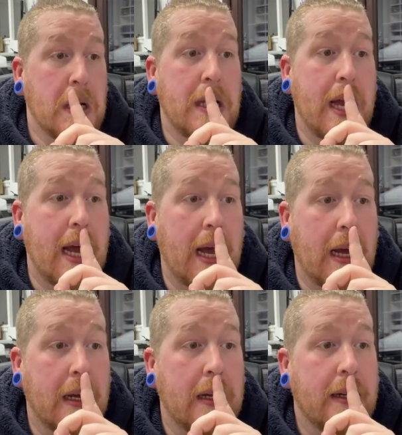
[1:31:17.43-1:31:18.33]

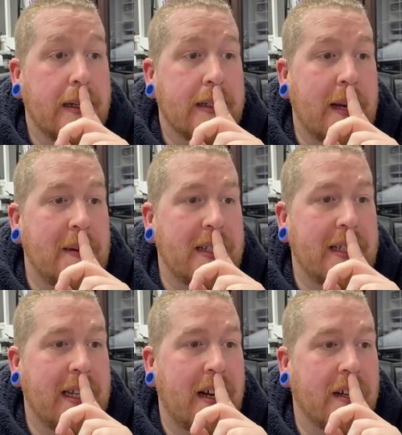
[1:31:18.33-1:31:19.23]
Yeah. Tammy and
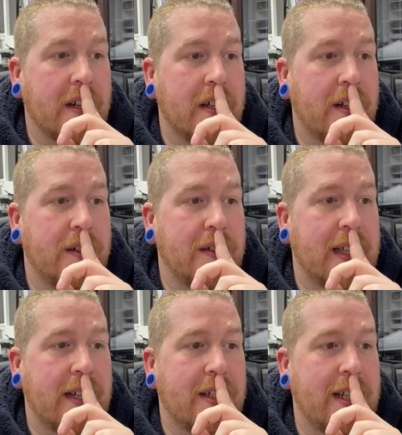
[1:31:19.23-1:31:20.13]
Tina are going to lose
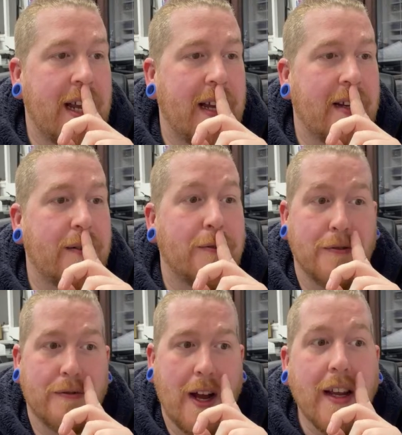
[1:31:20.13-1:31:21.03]
their shit,
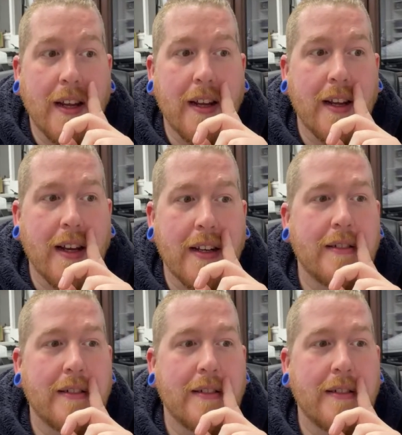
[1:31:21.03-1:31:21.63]
right?